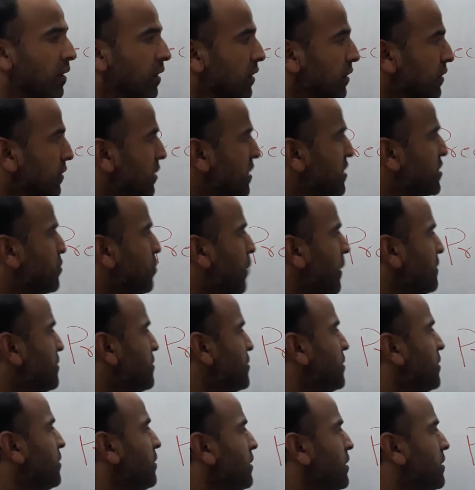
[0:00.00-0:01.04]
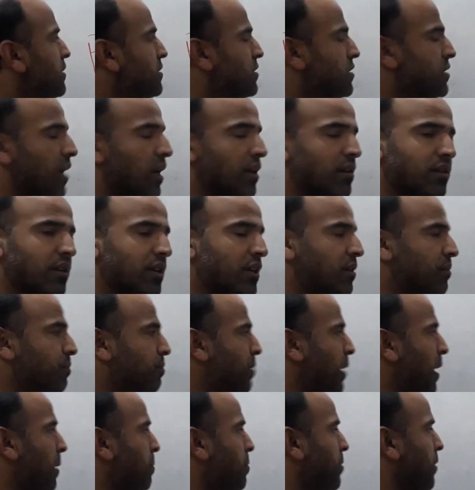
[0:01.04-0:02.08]
This question is set in
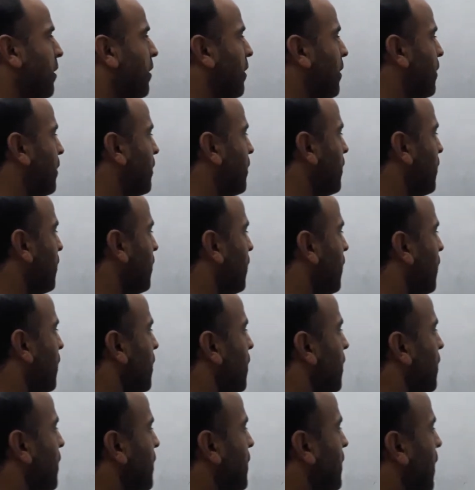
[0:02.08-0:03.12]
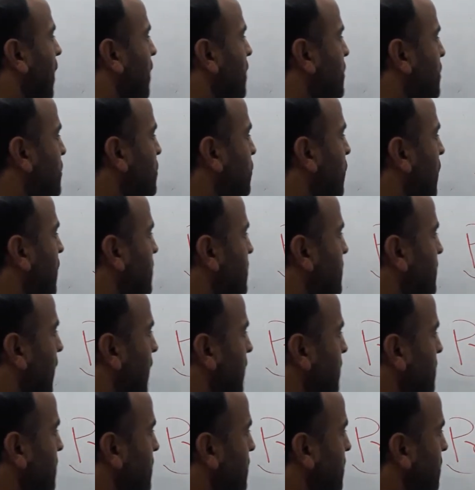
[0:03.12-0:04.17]
paper in order to
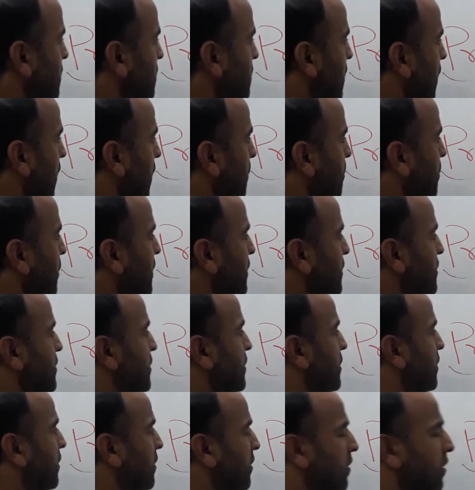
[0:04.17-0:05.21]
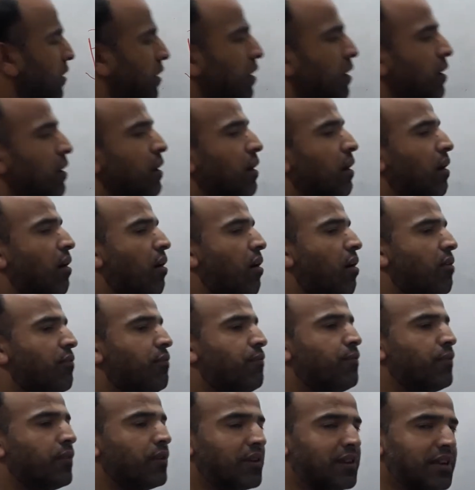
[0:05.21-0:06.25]
assess the ability of
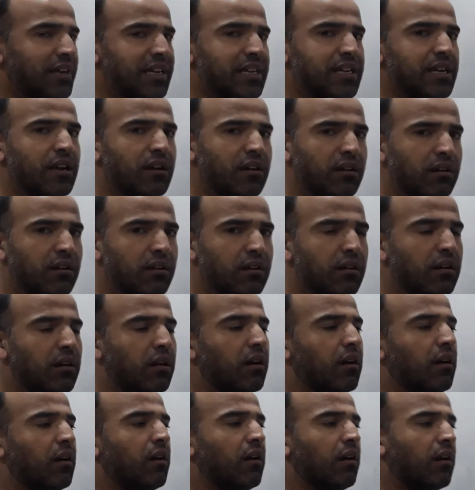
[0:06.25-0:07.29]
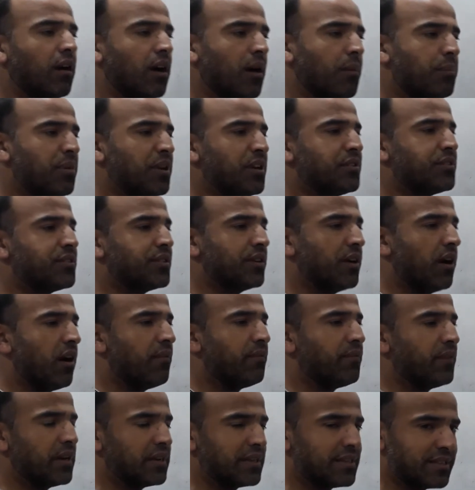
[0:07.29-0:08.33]
reading, ability
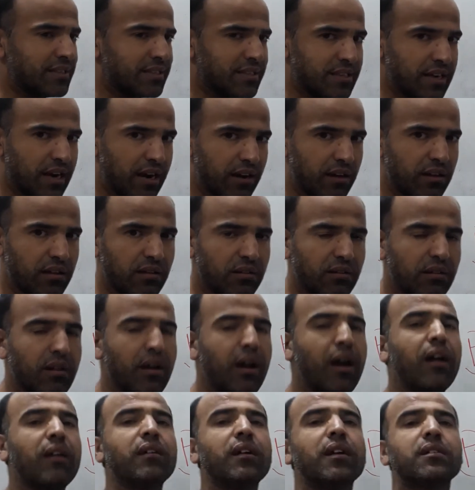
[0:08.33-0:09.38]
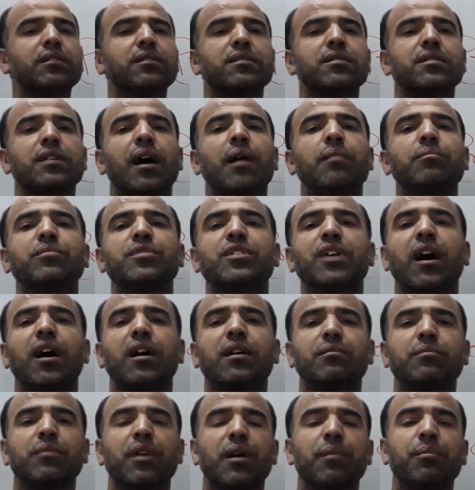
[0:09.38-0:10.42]
of understanding, and at the same
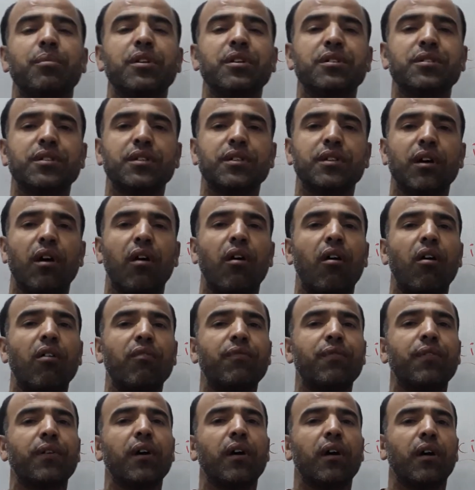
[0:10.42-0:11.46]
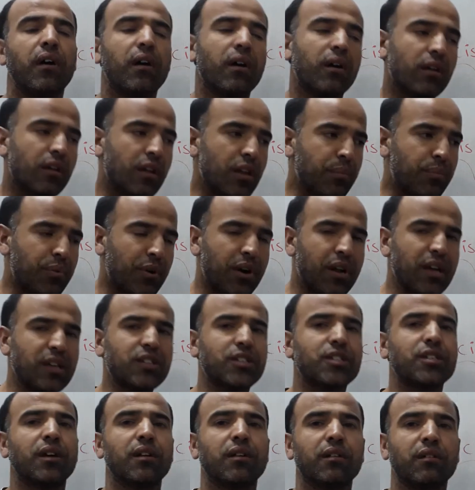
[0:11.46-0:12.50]
time ability of
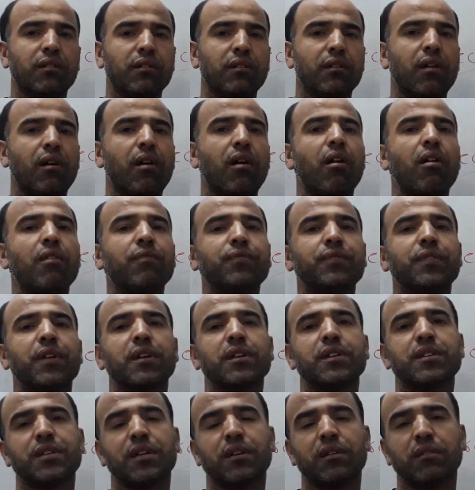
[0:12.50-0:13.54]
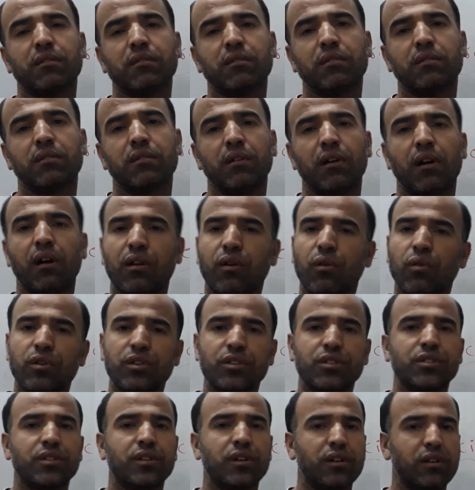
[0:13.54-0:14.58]
reproduction of the written or
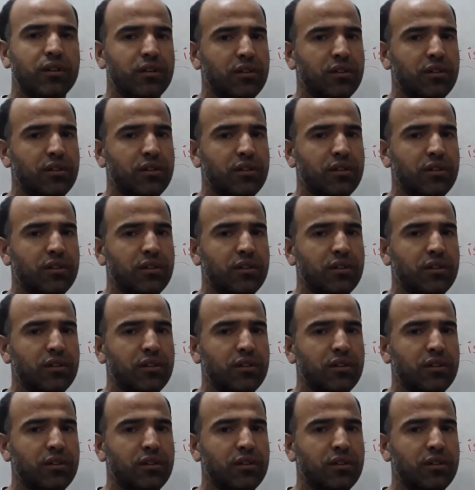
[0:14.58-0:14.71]
original